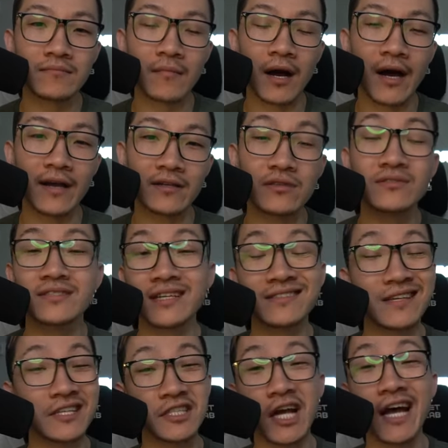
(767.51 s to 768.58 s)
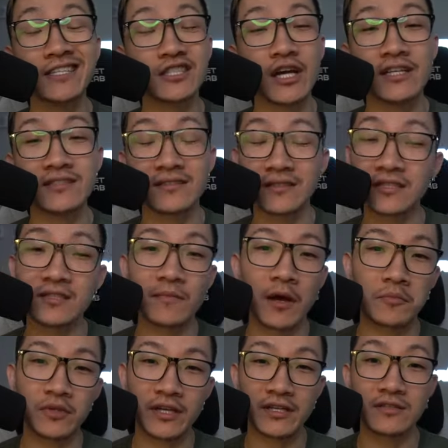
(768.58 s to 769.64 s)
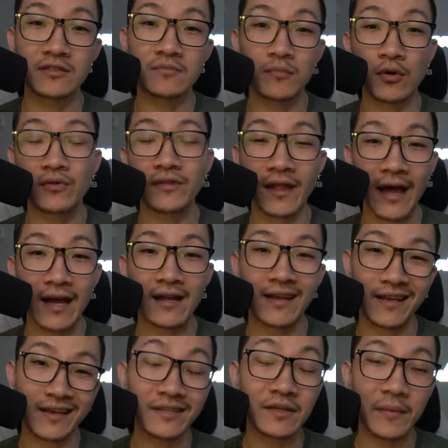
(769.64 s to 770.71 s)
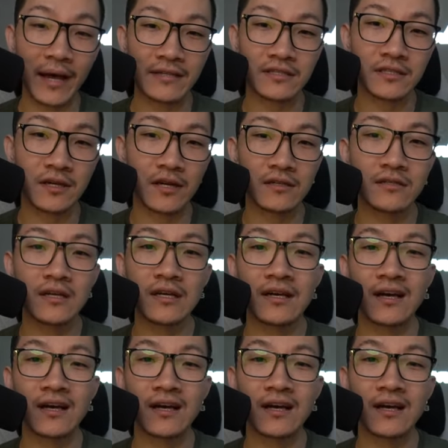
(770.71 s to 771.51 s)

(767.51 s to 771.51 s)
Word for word: My Lone Sandslash actually has a decent amount of play into both that and the Bastion.